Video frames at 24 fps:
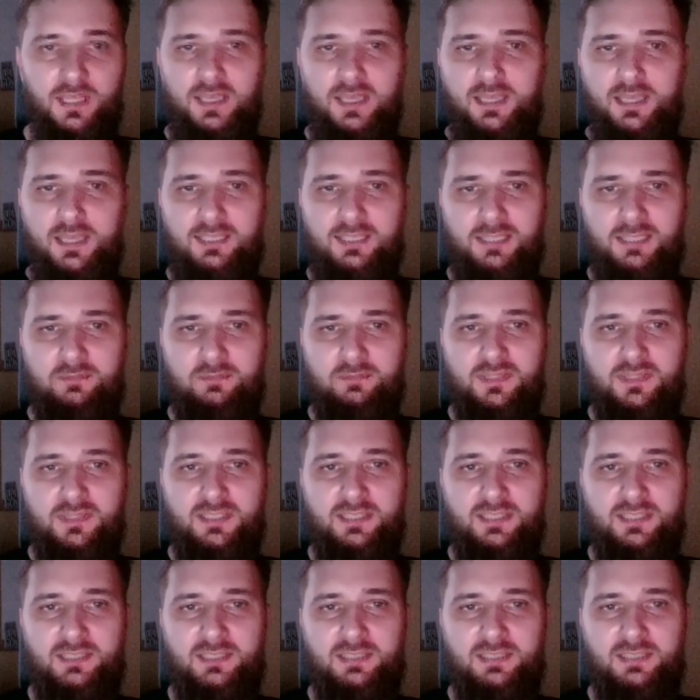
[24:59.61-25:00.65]
it can be
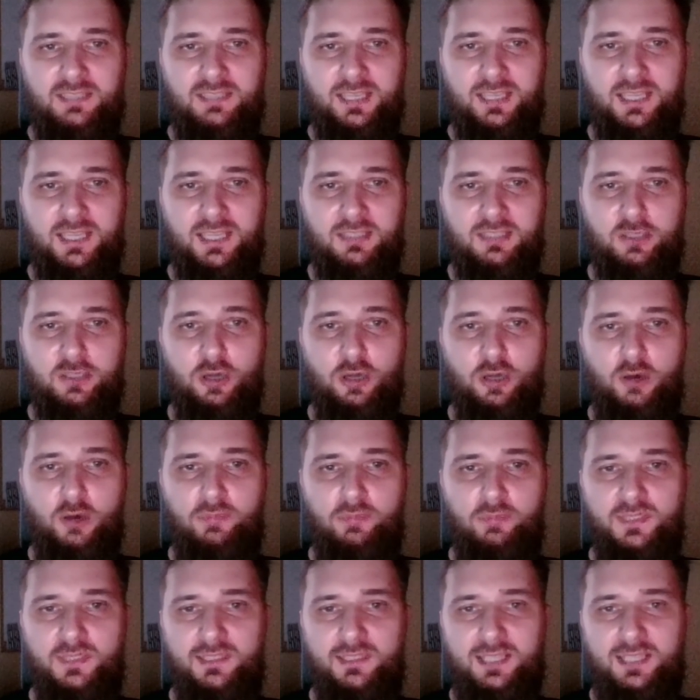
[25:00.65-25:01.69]
seen that they had
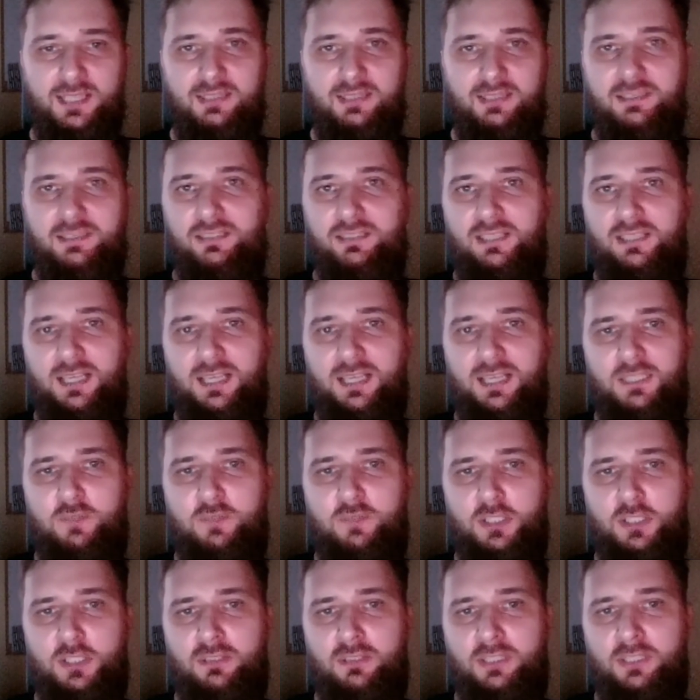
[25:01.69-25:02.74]
hopes that the
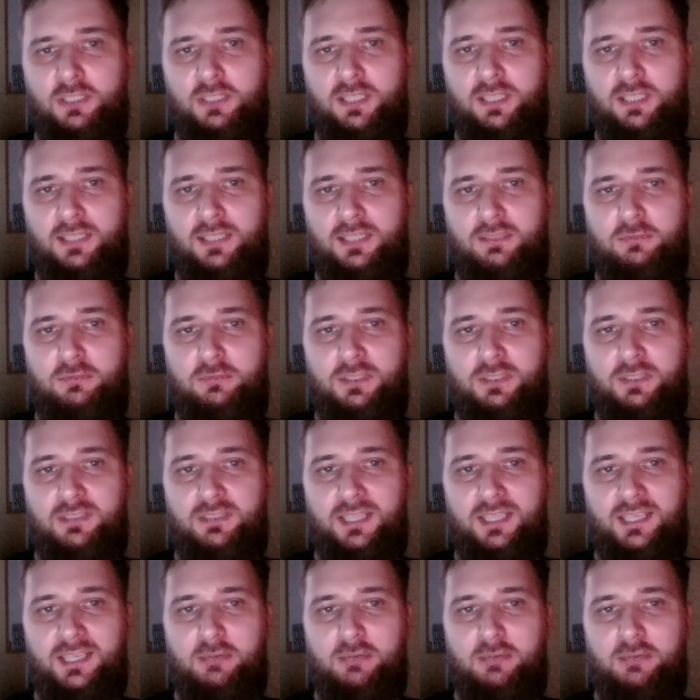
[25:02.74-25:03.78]
artificial intelligence will
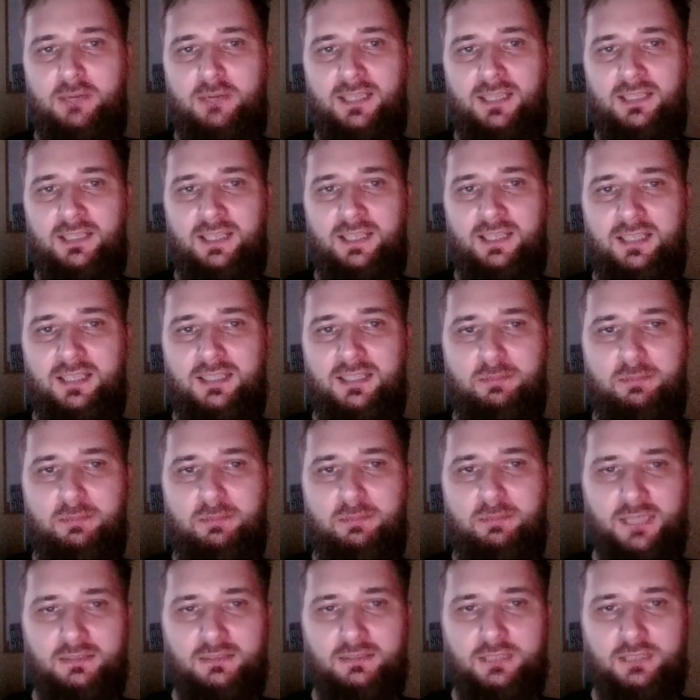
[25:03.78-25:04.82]
take away the
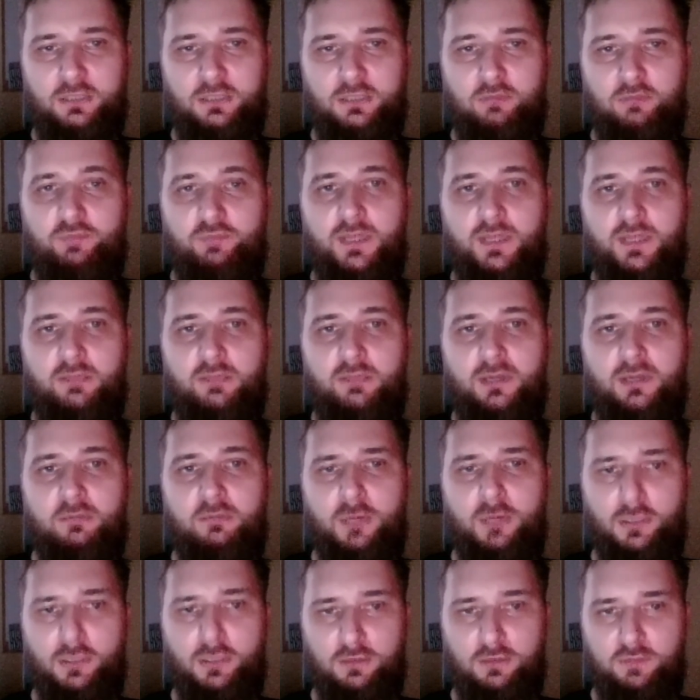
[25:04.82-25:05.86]
burden of manual
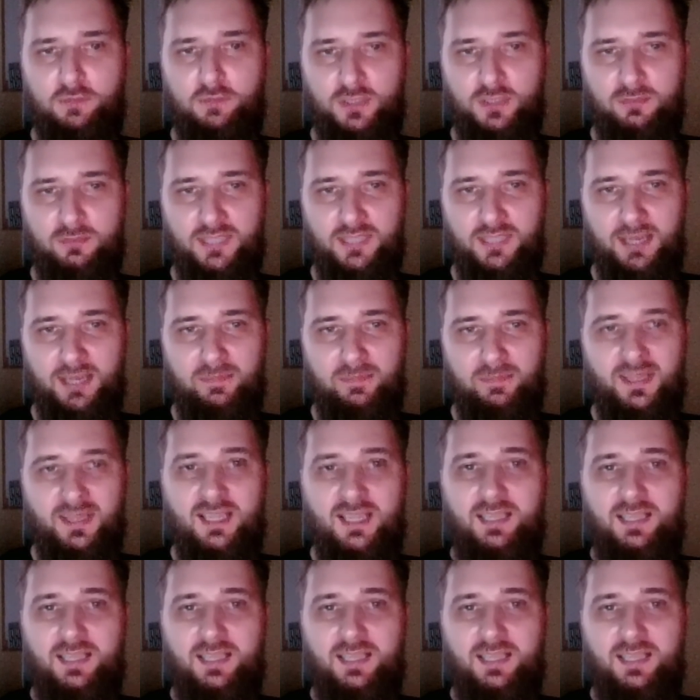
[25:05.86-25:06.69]
work from them.